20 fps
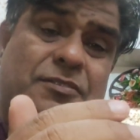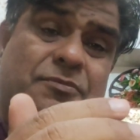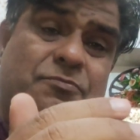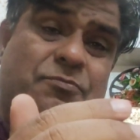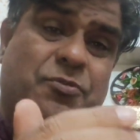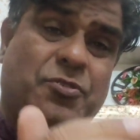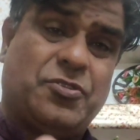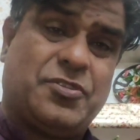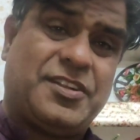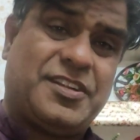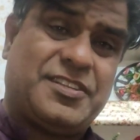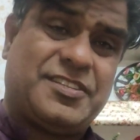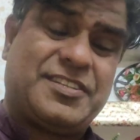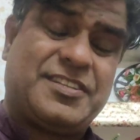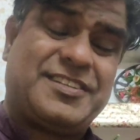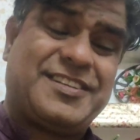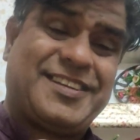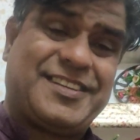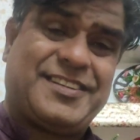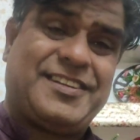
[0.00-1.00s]
borders
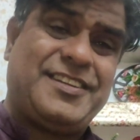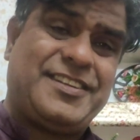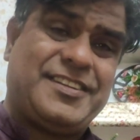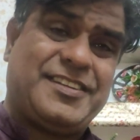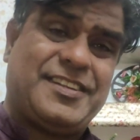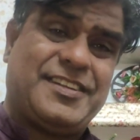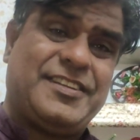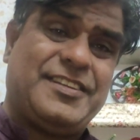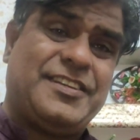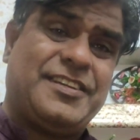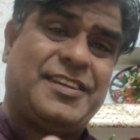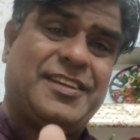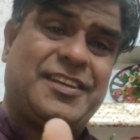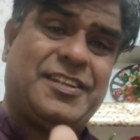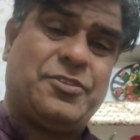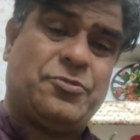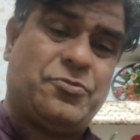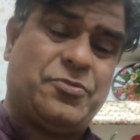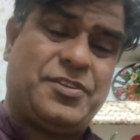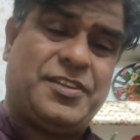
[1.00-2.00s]
technically
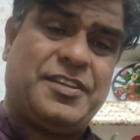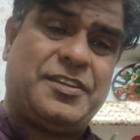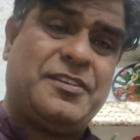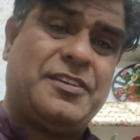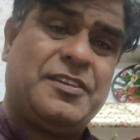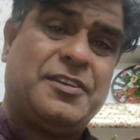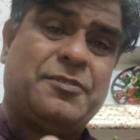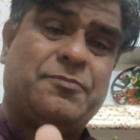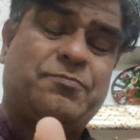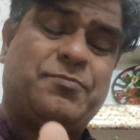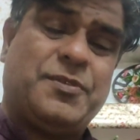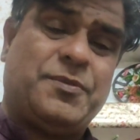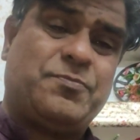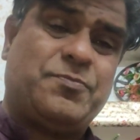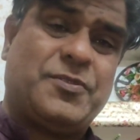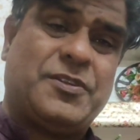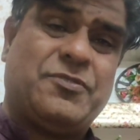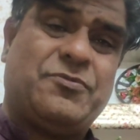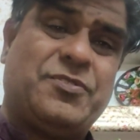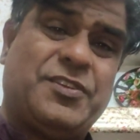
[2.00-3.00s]
allowing
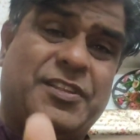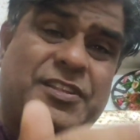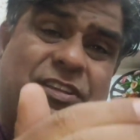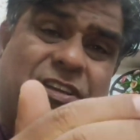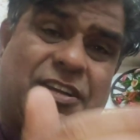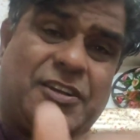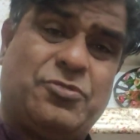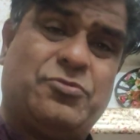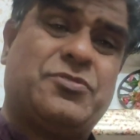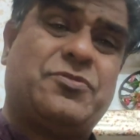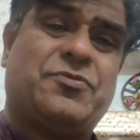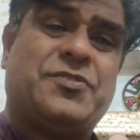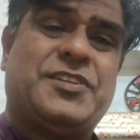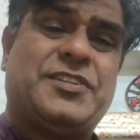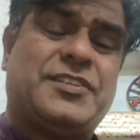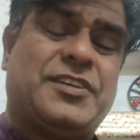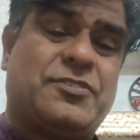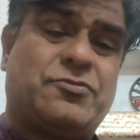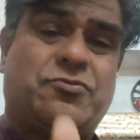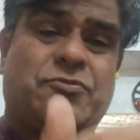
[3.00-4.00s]
people without
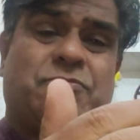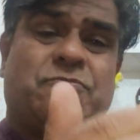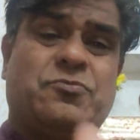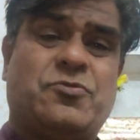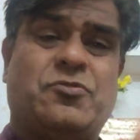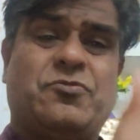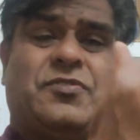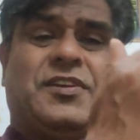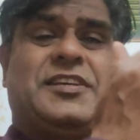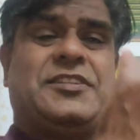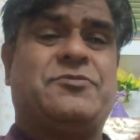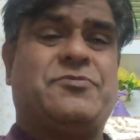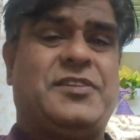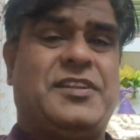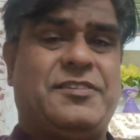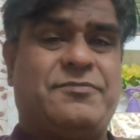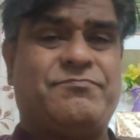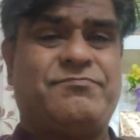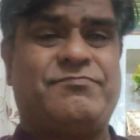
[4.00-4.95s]
visa to move as well.